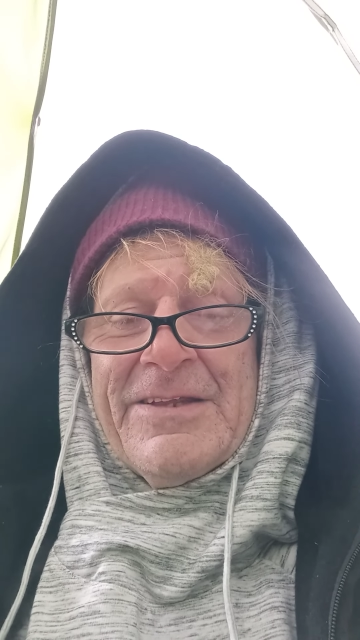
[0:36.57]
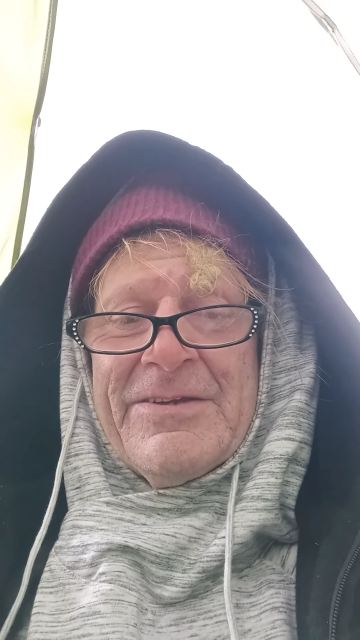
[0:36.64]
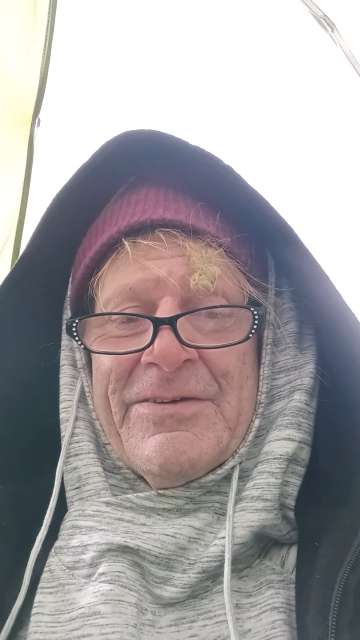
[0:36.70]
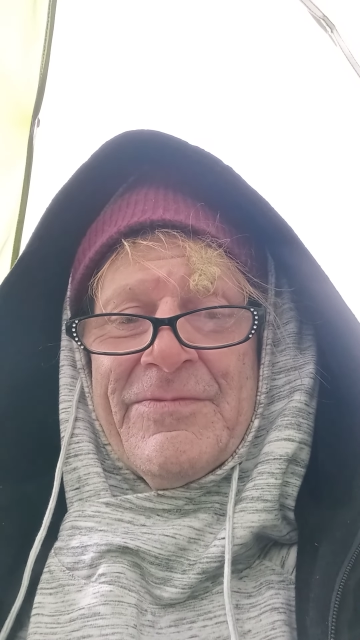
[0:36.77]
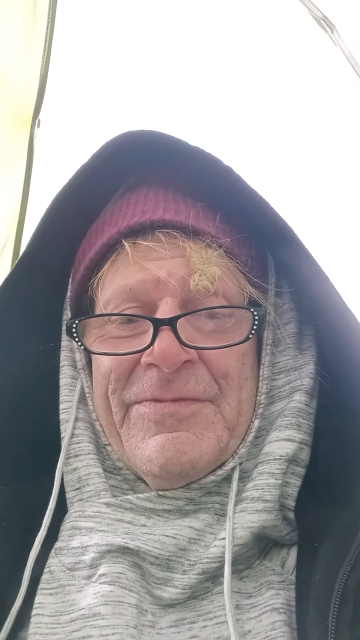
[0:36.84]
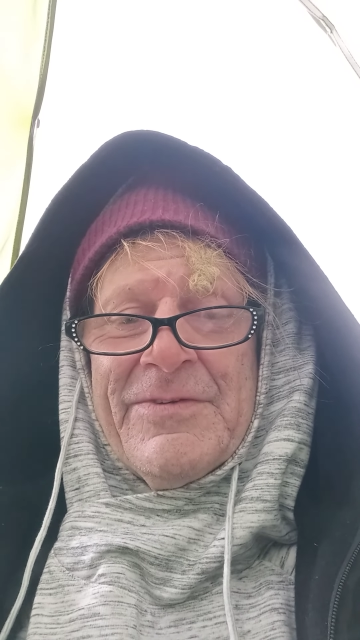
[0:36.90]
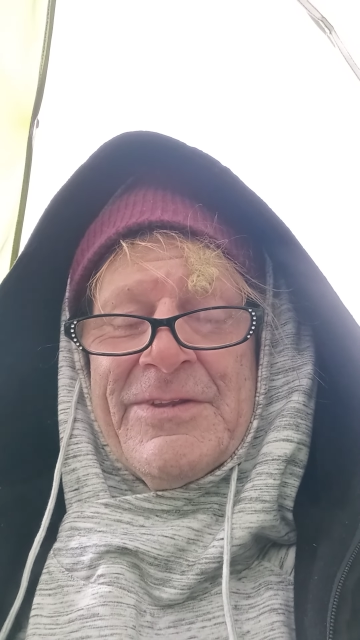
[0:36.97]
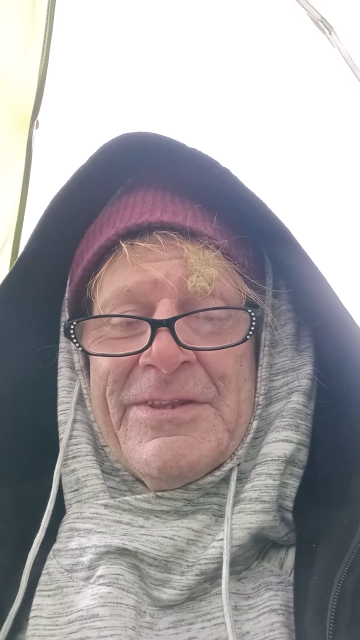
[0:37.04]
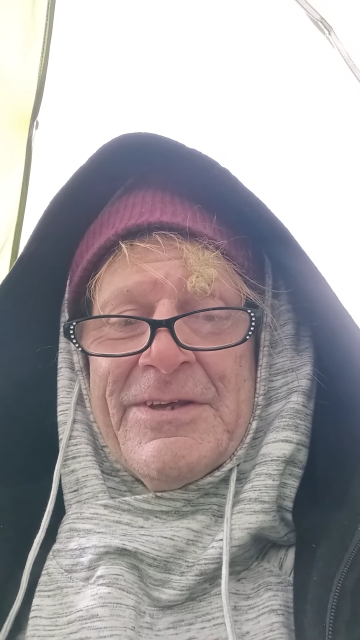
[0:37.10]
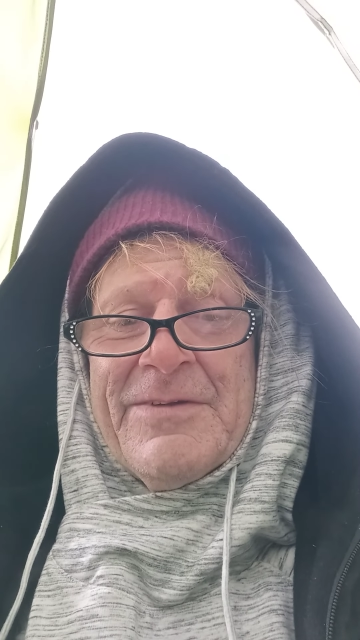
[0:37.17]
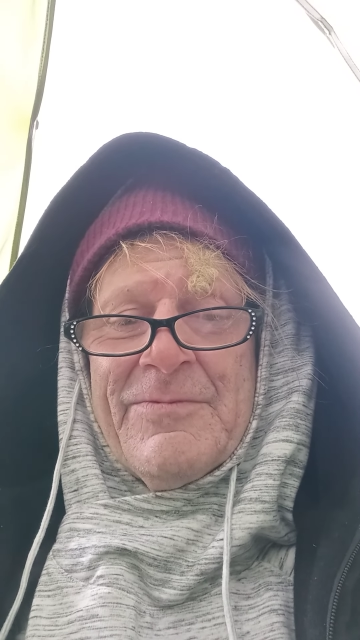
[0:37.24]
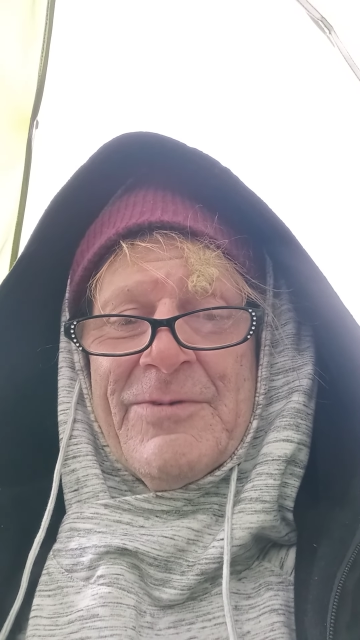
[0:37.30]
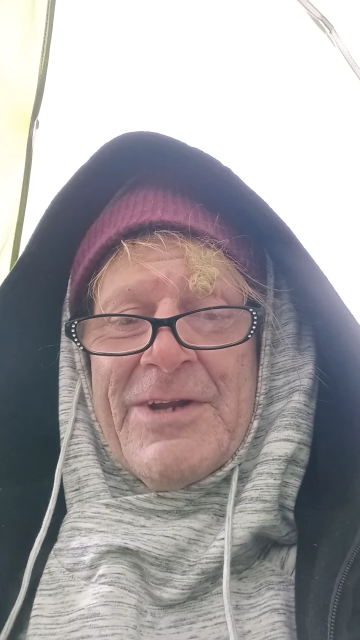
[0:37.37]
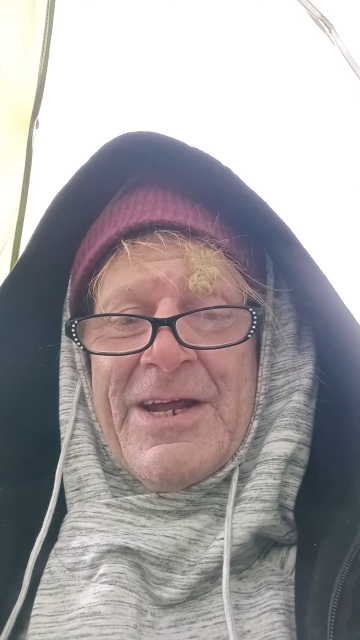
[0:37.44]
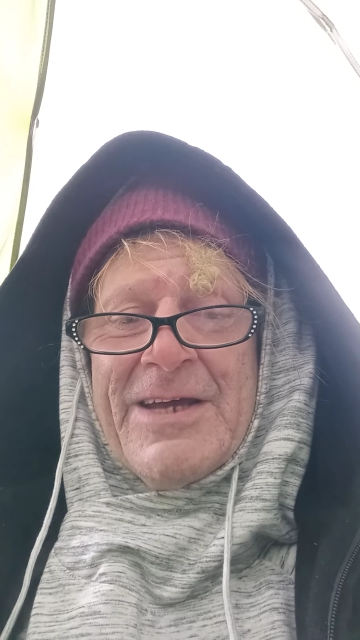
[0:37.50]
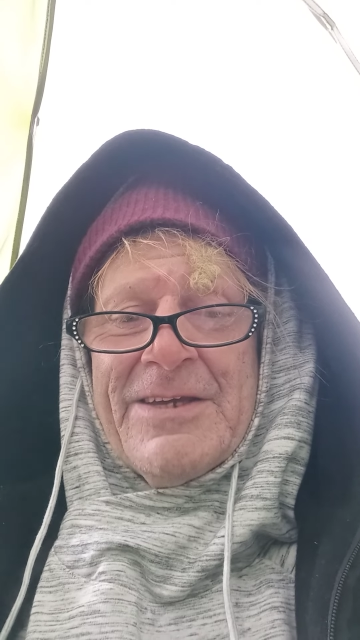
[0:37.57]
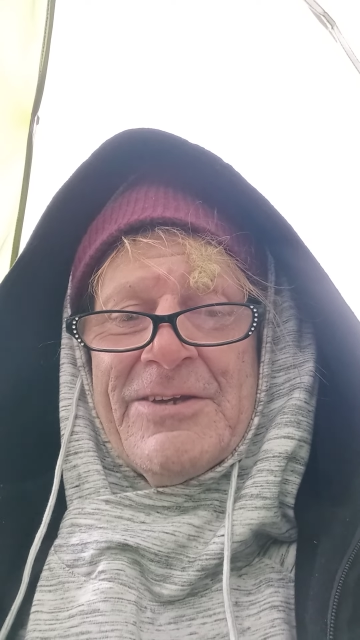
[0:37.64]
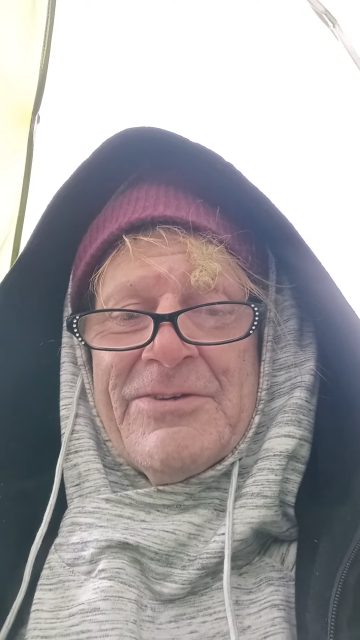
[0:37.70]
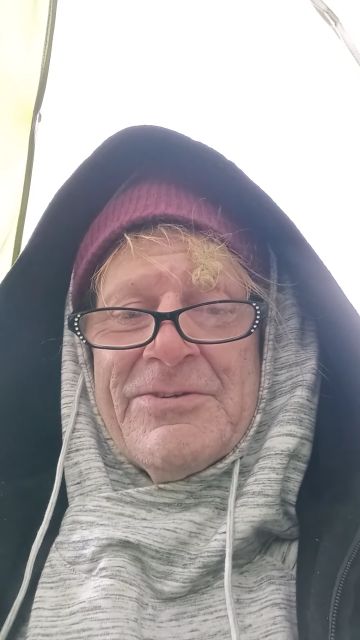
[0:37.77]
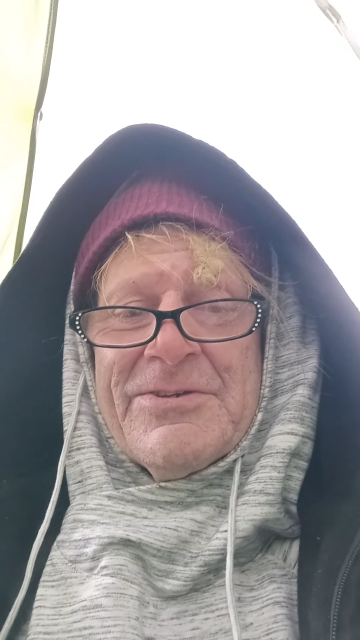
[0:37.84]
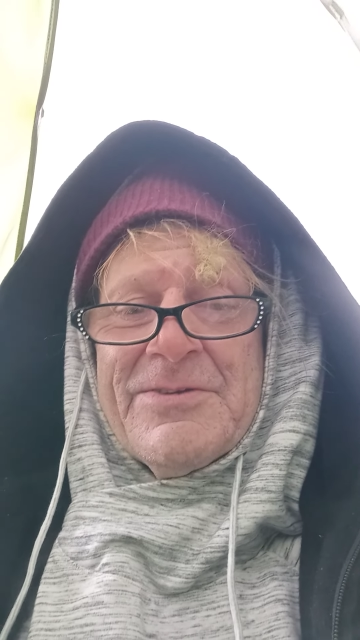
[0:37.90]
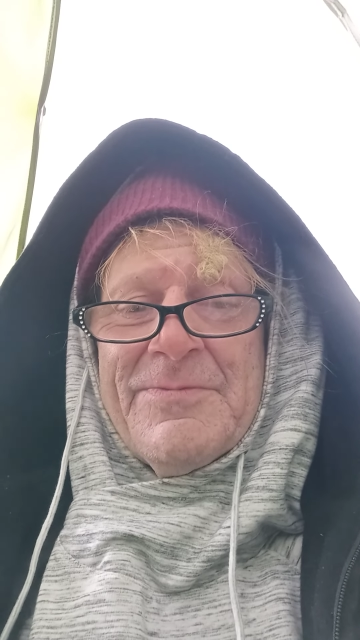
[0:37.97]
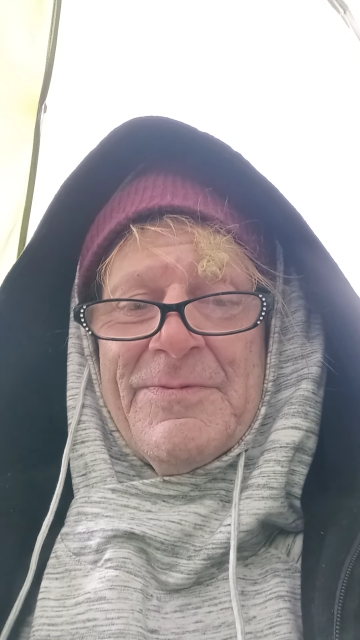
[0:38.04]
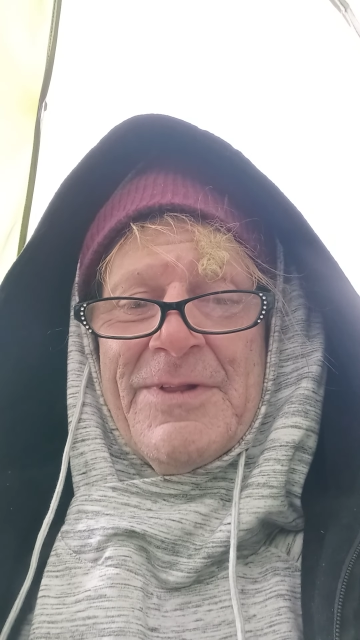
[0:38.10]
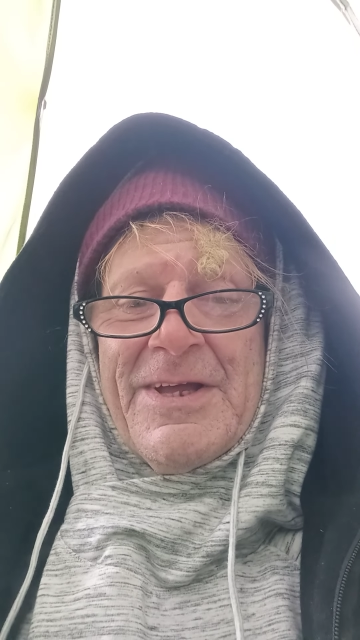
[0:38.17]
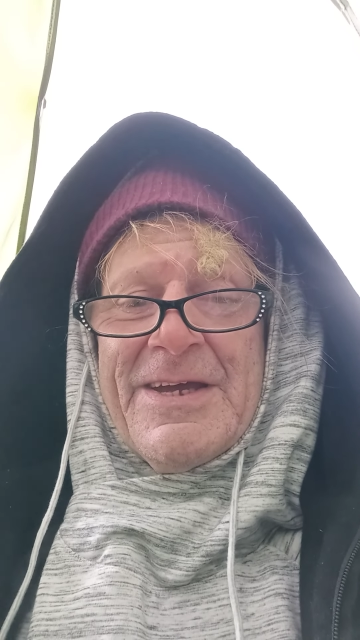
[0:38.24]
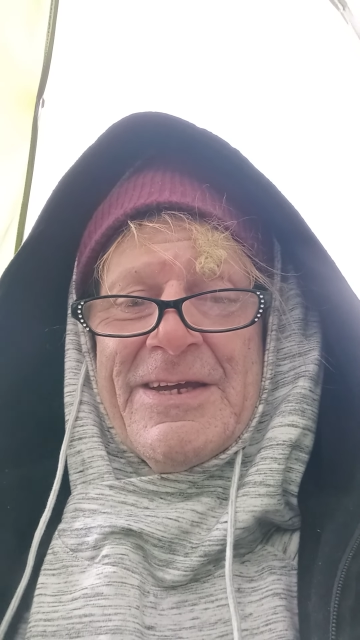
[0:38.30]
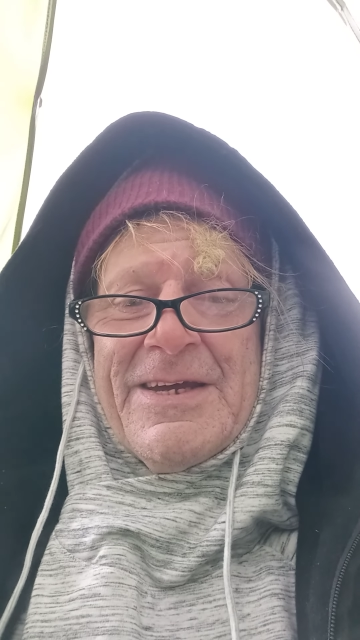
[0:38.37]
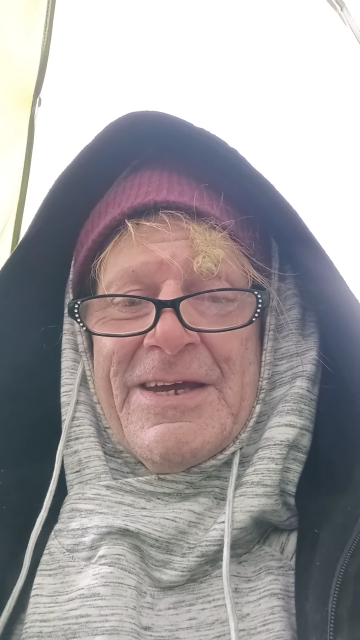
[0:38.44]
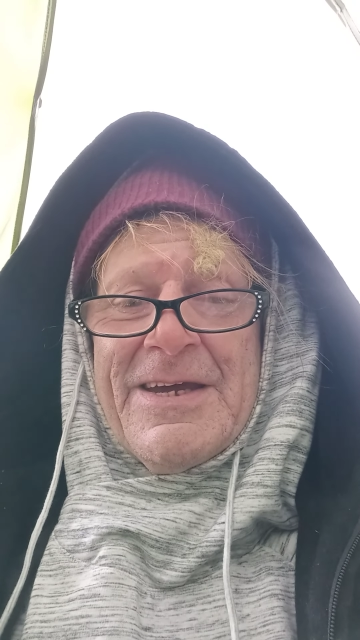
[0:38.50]
different than when I used to
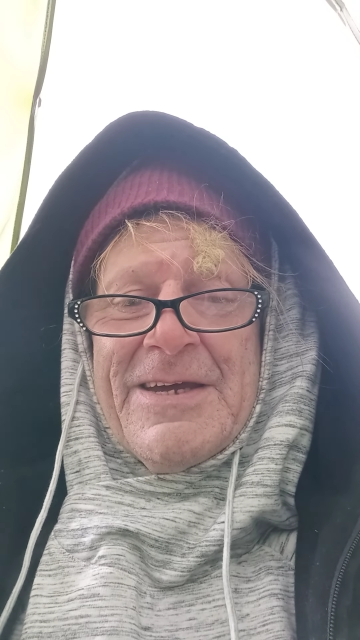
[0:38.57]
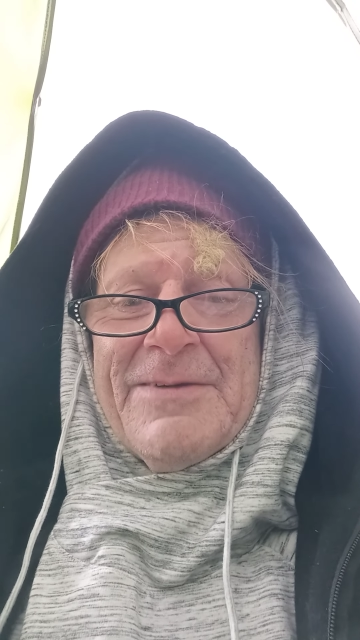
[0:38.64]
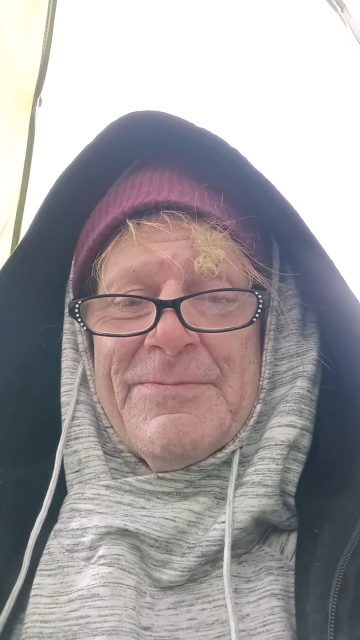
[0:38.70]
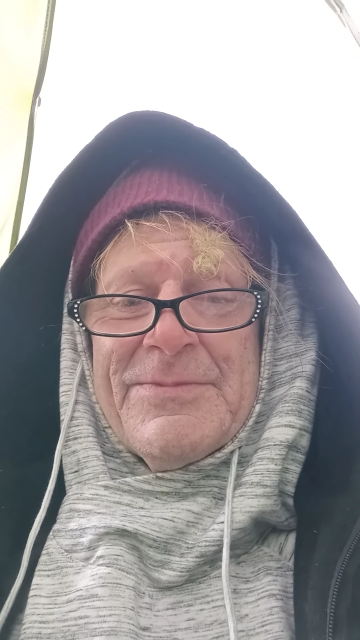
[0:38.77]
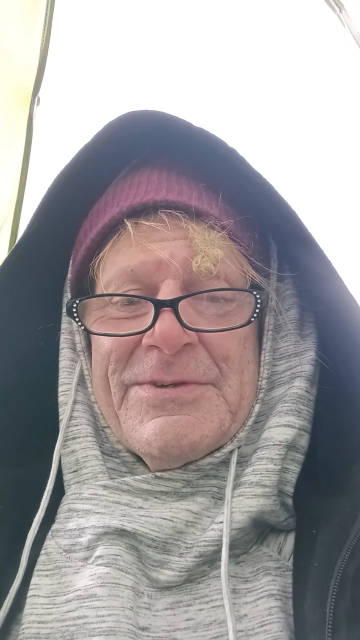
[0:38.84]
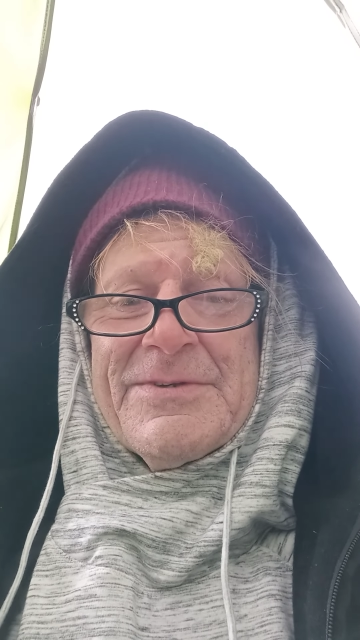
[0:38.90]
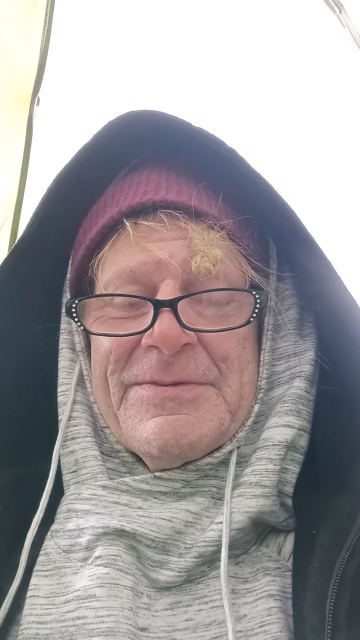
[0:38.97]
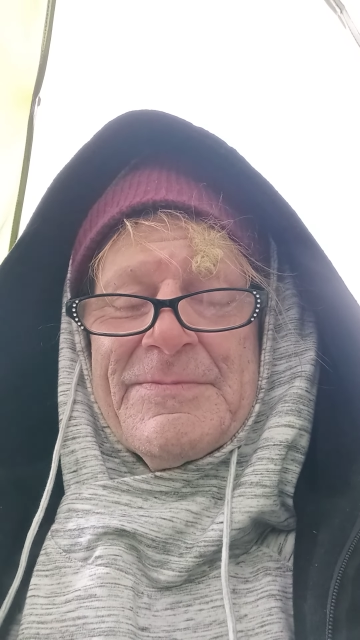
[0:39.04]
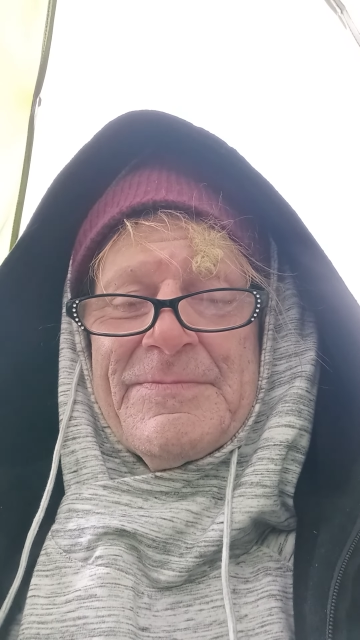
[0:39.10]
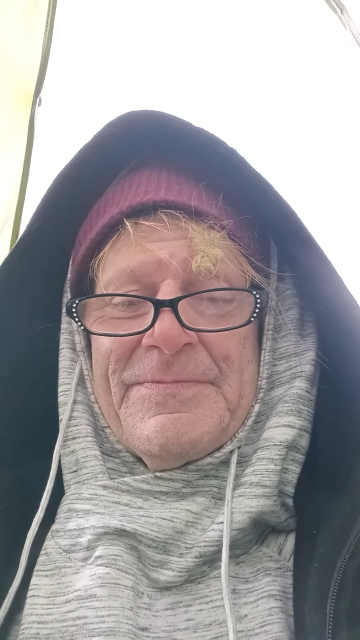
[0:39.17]
play games.